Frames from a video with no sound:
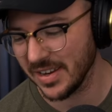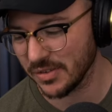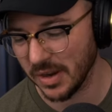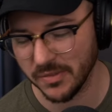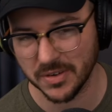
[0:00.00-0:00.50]

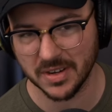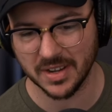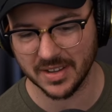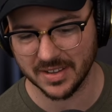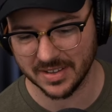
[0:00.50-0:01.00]

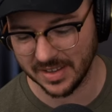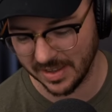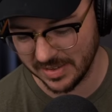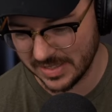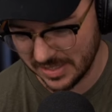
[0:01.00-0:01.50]
Trevor
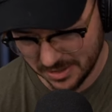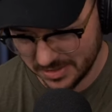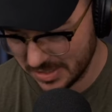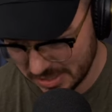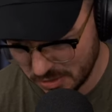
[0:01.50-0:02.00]
is in our
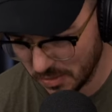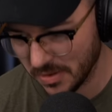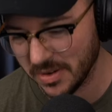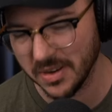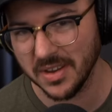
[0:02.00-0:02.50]

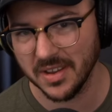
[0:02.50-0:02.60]
Discord